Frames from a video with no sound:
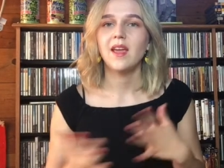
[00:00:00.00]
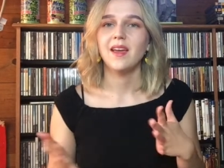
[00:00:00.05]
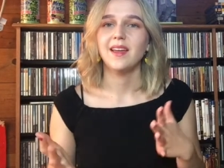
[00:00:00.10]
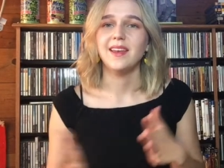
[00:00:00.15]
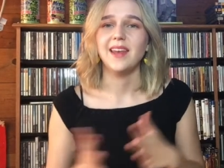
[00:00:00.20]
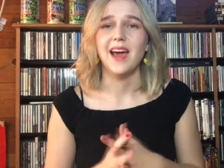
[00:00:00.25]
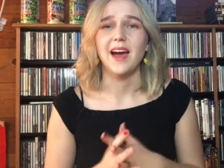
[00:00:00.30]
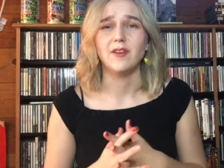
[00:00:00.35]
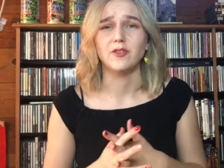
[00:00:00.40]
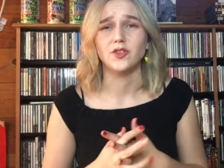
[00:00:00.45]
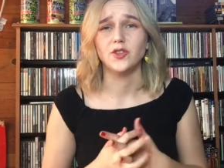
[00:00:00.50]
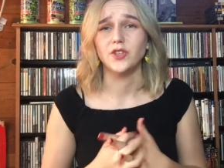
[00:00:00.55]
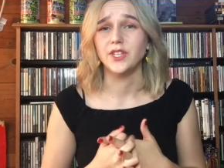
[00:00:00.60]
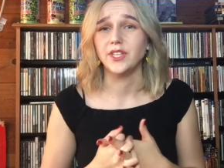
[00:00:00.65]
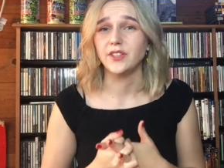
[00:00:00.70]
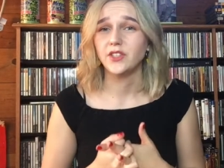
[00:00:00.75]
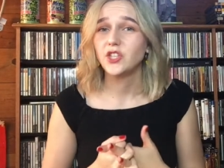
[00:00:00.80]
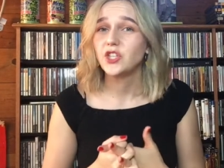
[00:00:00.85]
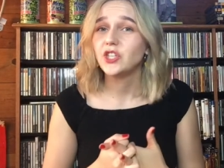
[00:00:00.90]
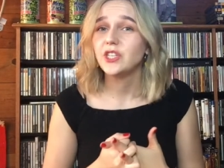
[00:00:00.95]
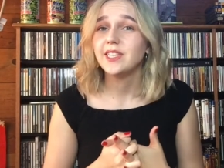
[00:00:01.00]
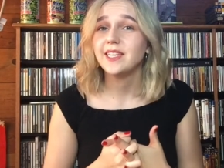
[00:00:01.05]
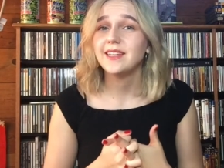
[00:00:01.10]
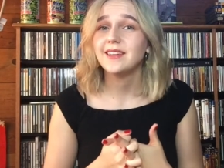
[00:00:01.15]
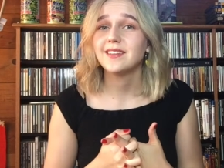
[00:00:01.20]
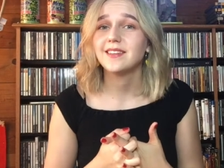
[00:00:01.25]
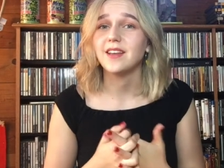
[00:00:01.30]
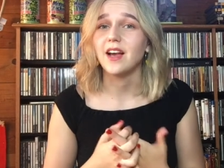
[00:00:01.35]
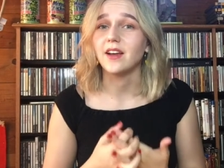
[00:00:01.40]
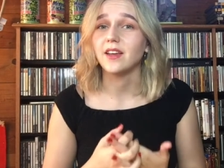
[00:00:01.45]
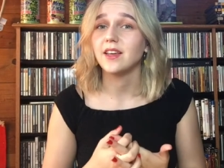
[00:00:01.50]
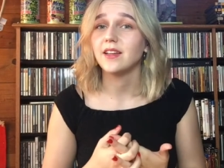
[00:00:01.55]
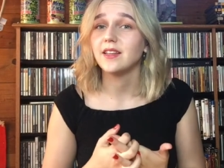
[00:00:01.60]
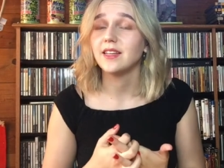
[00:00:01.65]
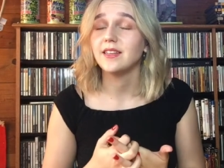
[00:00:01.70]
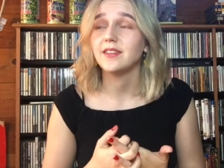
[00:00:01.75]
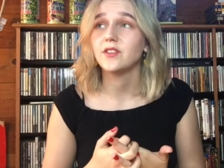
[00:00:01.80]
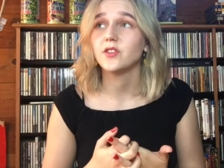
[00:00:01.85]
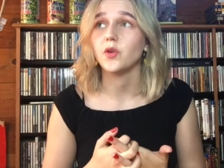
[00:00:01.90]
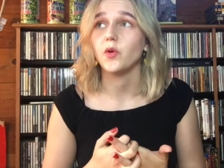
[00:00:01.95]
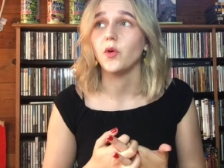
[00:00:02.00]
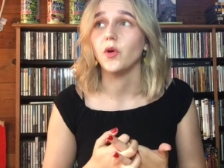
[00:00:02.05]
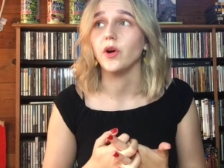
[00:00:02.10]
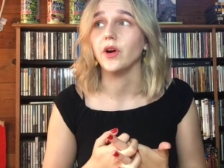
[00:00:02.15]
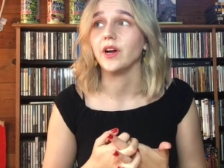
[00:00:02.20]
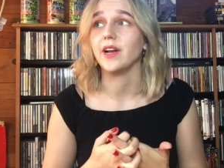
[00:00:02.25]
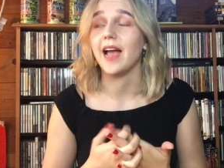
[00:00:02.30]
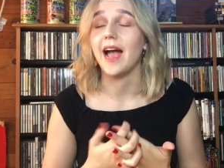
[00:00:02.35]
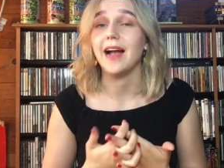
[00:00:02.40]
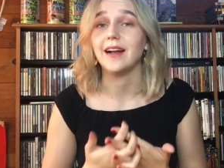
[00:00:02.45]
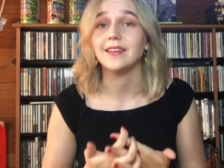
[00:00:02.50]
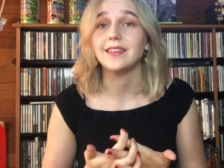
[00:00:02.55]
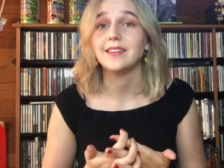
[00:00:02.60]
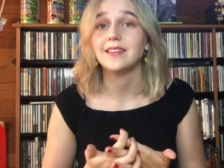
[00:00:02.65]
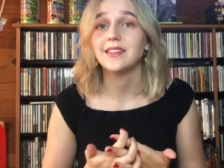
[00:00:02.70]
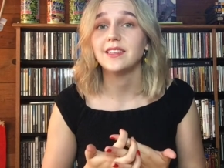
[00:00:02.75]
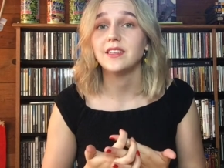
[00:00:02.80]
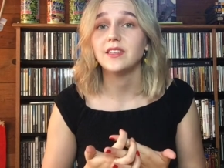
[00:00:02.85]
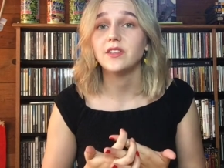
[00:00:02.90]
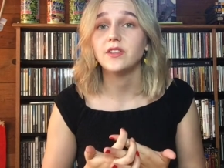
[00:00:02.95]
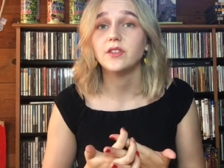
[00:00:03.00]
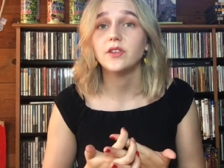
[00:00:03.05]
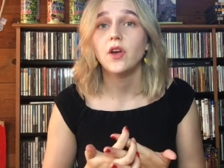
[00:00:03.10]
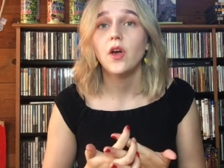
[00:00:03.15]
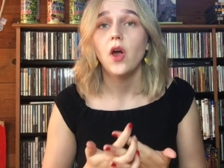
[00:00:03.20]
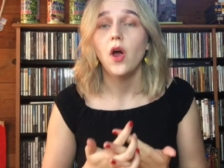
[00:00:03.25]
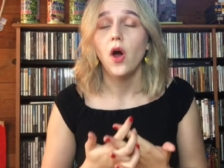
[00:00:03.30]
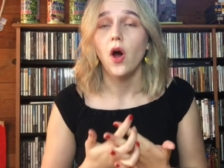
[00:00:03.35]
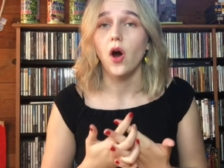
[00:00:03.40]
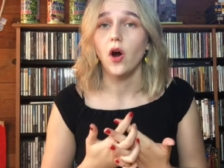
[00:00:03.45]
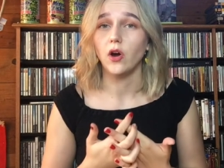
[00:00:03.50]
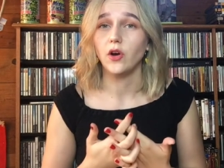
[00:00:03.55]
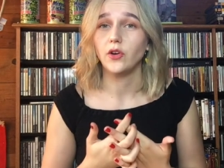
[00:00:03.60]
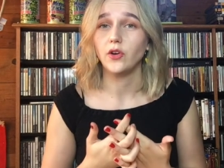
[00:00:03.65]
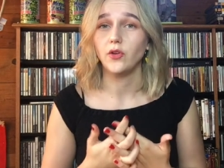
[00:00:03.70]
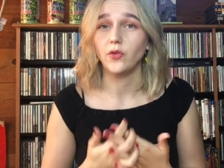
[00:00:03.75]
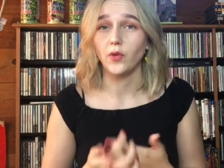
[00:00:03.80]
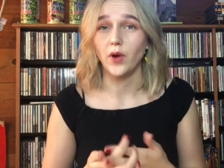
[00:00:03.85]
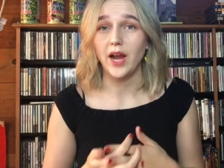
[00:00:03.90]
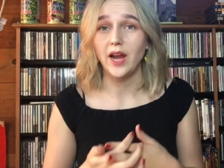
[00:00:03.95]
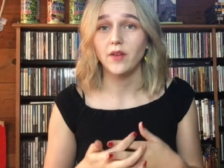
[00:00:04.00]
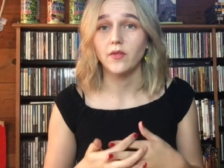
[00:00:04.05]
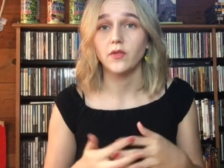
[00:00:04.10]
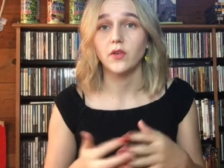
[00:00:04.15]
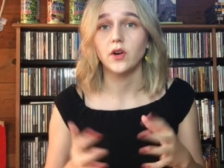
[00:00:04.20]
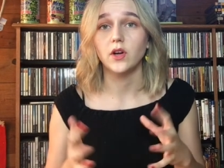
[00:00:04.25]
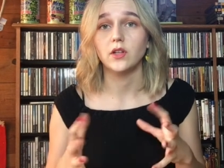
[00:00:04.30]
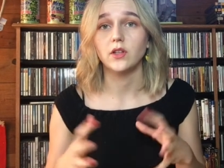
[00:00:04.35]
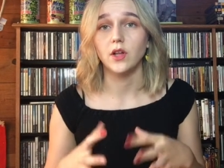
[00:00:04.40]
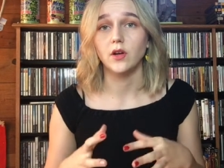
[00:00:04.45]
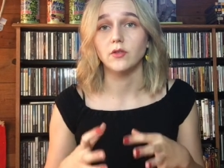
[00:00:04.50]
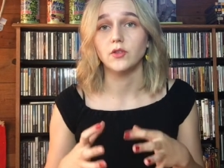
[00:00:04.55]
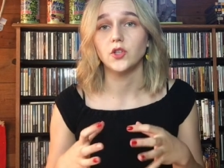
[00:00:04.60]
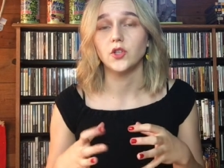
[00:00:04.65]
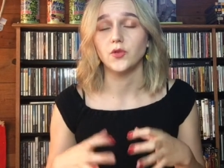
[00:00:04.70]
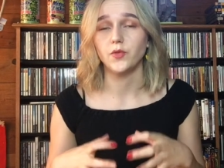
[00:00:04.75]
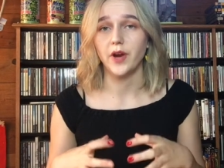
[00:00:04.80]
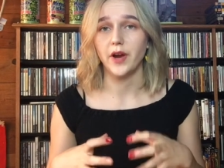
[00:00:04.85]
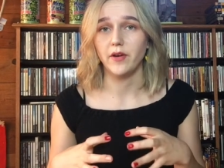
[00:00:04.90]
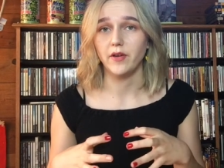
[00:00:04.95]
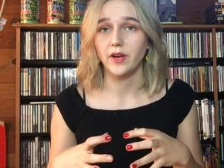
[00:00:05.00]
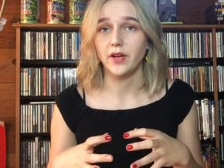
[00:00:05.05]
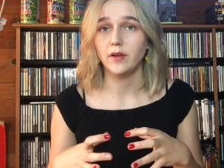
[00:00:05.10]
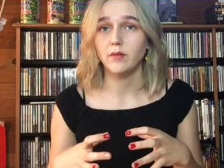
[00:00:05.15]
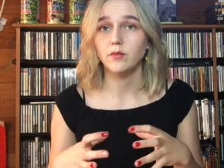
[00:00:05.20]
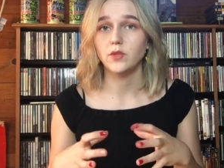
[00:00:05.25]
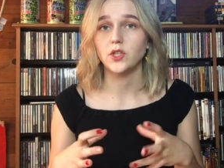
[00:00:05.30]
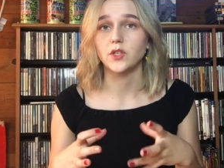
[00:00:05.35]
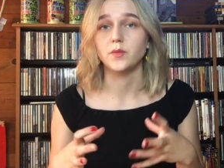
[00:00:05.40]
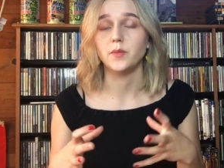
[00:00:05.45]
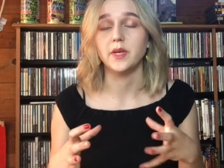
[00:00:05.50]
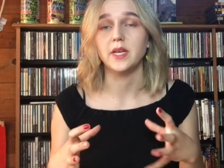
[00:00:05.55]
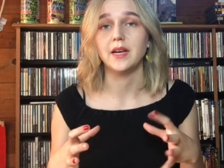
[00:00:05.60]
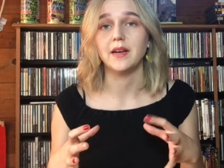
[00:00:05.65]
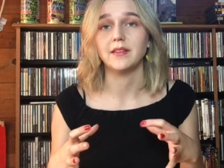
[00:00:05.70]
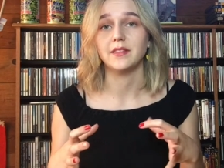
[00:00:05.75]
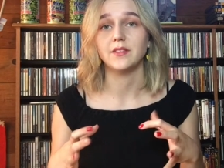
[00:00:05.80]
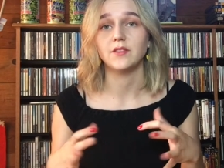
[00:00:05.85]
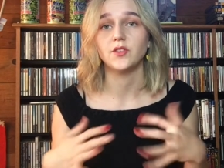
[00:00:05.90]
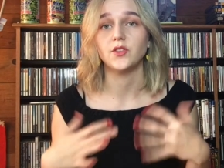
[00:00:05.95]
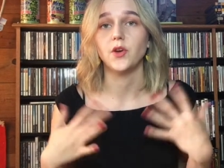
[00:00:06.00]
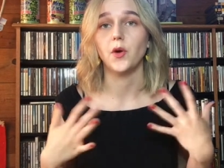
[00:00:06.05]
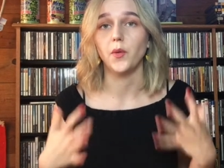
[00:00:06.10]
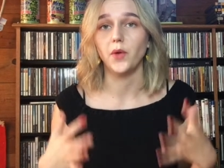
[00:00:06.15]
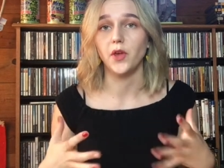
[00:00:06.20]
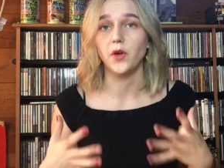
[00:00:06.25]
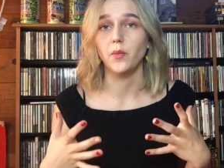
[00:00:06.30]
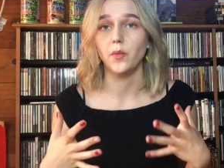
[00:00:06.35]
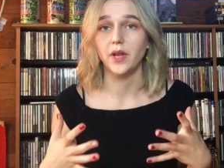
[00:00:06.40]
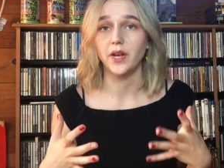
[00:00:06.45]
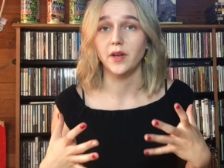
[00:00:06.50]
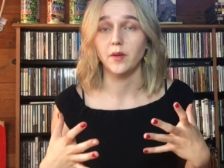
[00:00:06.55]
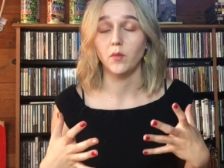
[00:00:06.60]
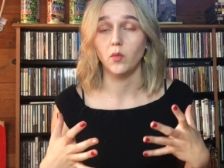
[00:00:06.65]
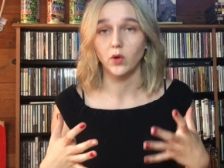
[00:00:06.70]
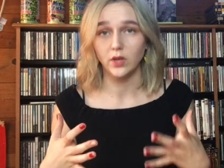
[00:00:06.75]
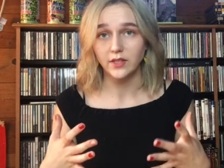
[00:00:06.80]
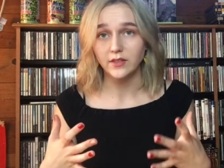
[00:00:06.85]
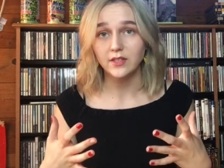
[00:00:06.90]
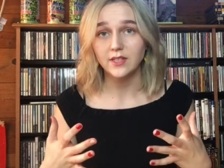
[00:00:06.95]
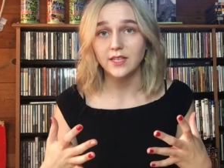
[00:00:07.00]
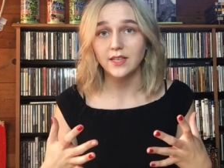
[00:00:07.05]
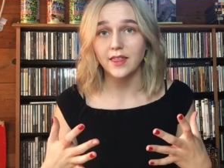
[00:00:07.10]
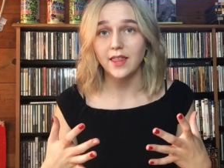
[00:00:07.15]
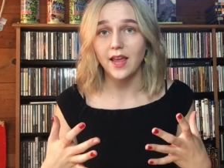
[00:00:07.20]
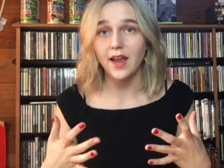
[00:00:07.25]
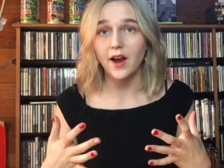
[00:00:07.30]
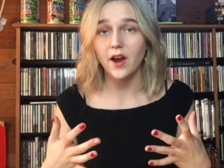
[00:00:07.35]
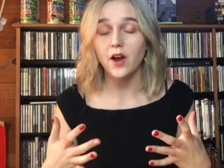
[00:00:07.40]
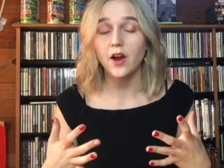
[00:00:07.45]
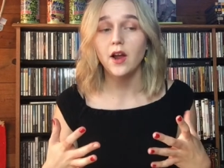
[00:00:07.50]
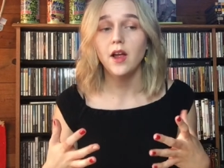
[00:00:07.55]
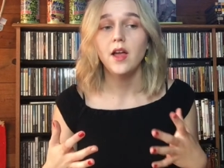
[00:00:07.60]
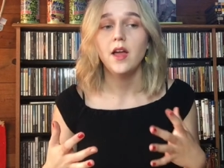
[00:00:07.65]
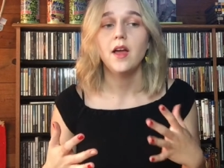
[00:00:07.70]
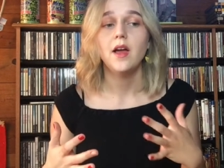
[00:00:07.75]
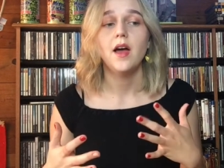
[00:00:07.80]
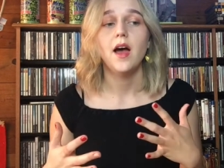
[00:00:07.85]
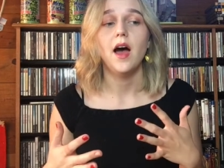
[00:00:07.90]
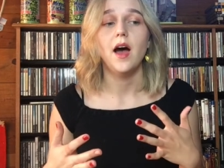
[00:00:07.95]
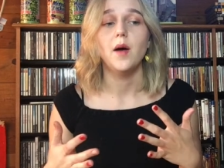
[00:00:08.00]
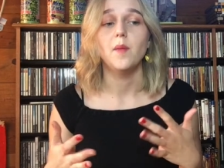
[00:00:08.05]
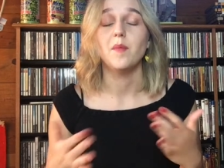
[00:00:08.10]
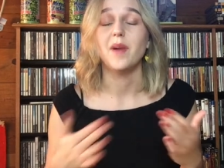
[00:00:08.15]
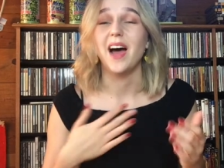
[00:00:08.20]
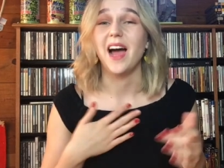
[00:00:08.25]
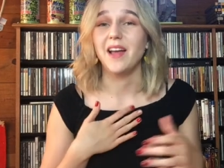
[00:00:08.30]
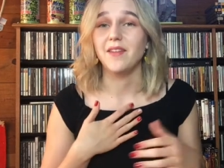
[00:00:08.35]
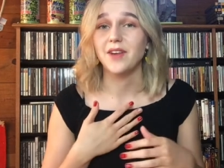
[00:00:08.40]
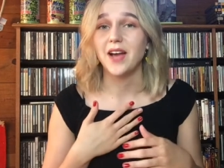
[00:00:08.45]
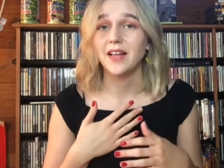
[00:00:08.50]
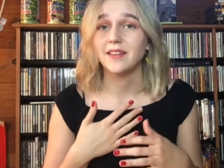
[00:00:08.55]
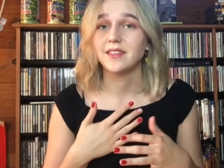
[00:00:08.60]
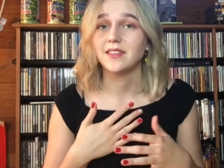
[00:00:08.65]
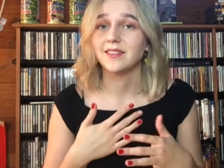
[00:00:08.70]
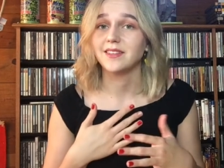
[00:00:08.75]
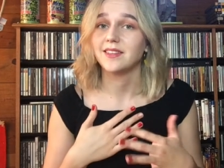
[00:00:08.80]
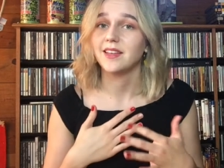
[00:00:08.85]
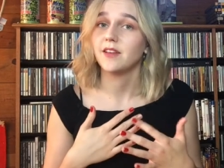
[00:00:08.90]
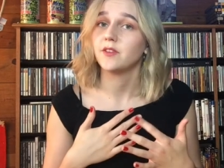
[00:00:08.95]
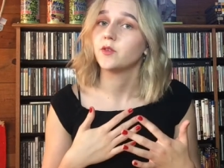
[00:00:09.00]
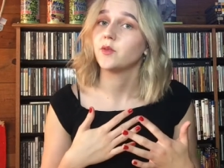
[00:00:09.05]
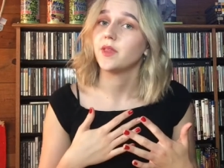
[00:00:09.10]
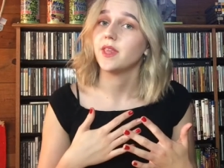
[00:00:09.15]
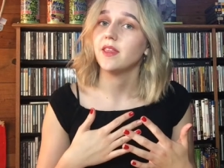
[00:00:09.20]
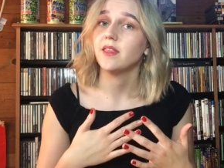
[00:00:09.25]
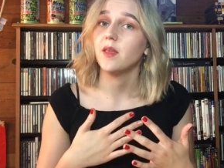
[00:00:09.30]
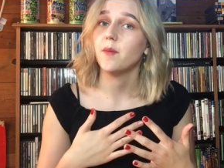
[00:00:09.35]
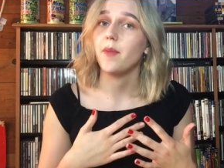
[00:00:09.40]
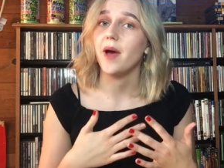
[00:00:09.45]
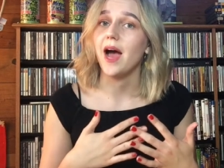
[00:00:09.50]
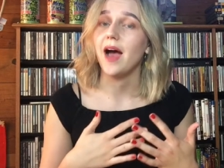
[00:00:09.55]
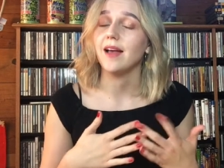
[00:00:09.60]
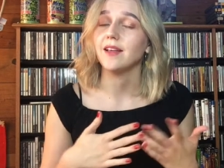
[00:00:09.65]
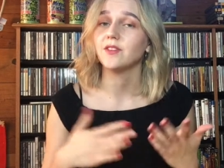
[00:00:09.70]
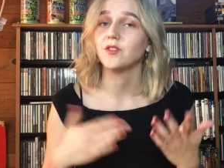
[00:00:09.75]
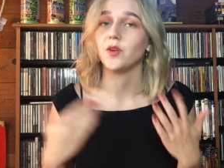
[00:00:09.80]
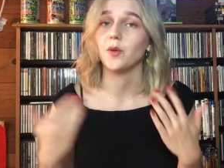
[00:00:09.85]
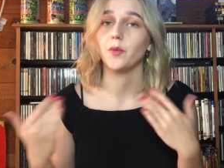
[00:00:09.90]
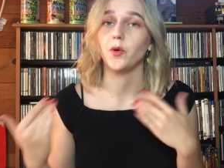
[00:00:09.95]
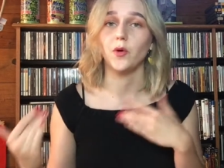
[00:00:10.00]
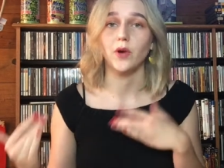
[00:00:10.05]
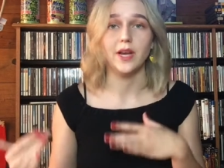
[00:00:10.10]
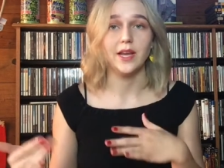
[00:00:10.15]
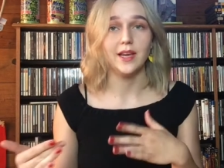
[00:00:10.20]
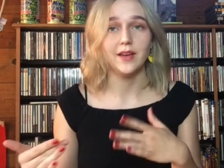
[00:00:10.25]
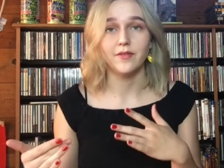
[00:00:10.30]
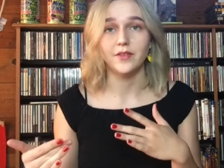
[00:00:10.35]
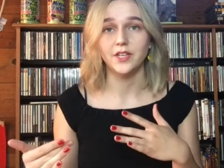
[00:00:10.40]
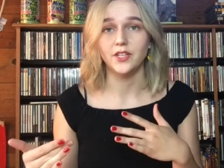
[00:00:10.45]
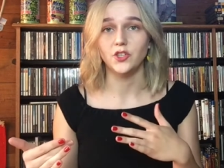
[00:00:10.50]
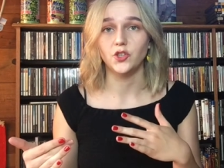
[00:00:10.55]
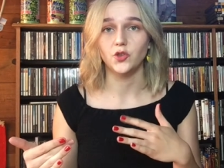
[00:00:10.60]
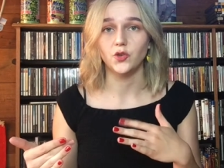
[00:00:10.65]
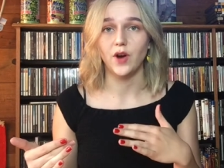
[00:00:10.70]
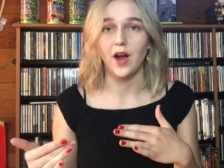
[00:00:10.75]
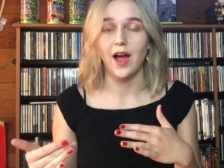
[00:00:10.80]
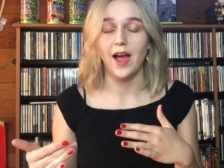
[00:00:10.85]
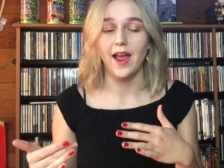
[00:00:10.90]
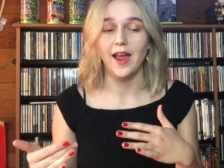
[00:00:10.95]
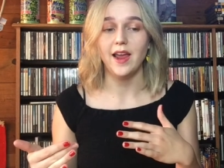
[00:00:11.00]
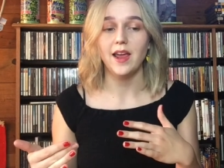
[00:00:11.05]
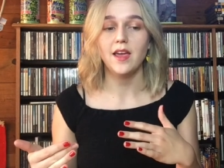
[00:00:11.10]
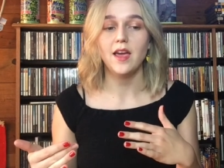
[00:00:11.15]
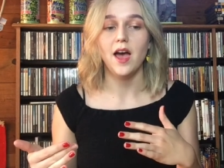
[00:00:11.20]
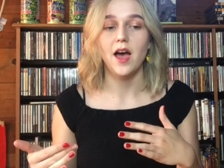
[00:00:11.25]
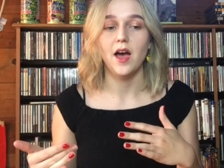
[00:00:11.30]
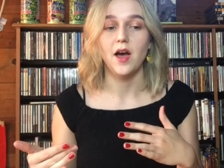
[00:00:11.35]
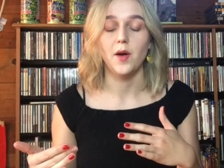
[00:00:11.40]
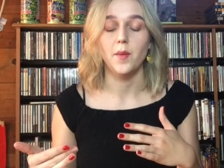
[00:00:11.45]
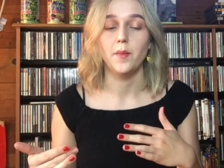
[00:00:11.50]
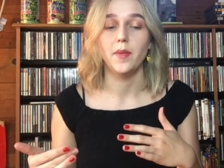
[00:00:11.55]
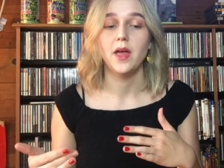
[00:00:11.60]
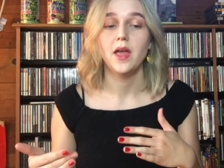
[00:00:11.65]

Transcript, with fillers: Now traditionally succulents or cactuses aren't great for a closed terrarium just because it's so humid and moist in there, um, but I've had success with it in the past so I'm going to give it a try, um,